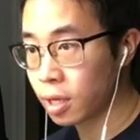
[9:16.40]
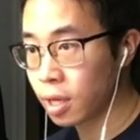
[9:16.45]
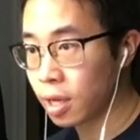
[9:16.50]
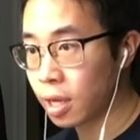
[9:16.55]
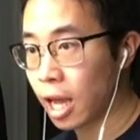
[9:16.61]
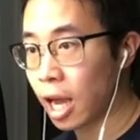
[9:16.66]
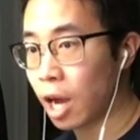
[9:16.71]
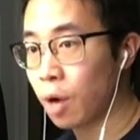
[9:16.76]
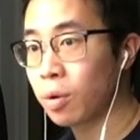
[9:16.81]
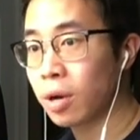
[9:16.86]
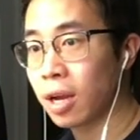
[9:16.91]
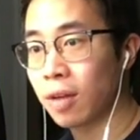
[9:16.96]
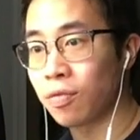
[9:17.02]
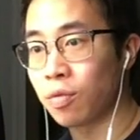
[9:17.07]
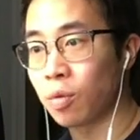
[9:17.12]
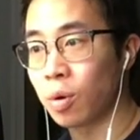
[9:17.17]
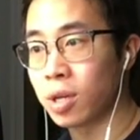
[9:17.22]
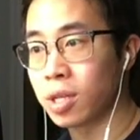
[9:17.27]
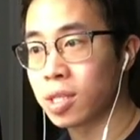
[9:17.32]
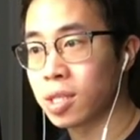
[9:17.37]
How would I
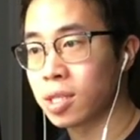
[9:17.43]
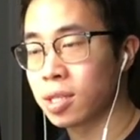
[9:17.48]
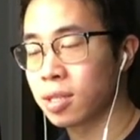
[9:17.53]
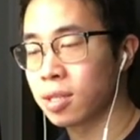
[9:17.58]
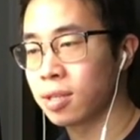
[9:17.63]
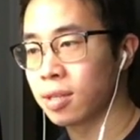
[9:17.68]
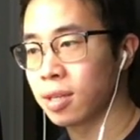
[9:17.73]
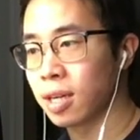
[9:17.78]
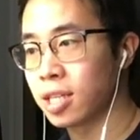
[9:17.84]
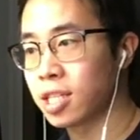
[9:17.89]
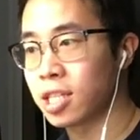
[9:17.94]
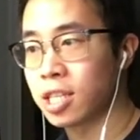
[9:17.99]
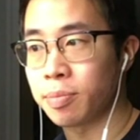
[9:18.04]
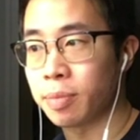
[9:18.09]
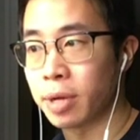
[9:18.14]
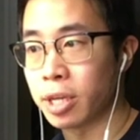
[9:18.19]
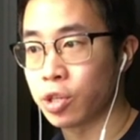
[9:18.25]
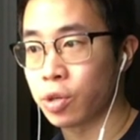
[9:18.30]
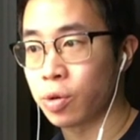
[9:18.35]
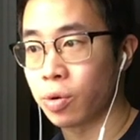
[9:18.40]
voice a C
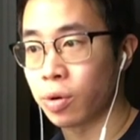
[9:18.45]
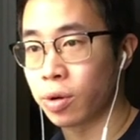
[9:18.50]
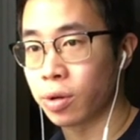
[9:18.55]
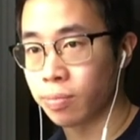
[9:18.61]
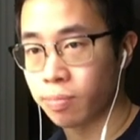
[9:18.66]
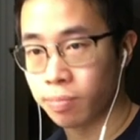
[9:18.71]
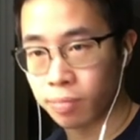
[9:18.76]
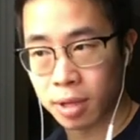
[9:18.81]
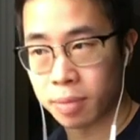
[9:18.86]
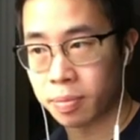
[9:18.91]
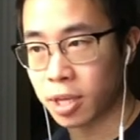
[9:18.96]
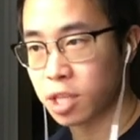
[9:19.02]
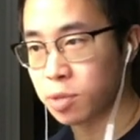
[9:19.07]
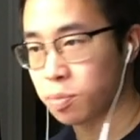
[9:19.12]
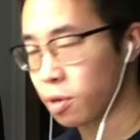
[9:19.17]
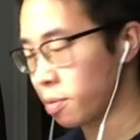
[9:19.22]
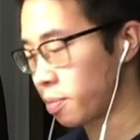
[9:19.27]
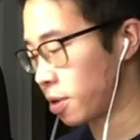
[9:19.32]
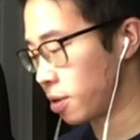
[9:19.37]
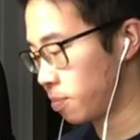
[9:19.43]
major chord? Let me
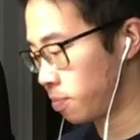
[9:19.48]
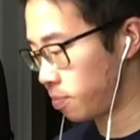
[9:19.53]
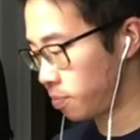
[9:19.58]
experiment.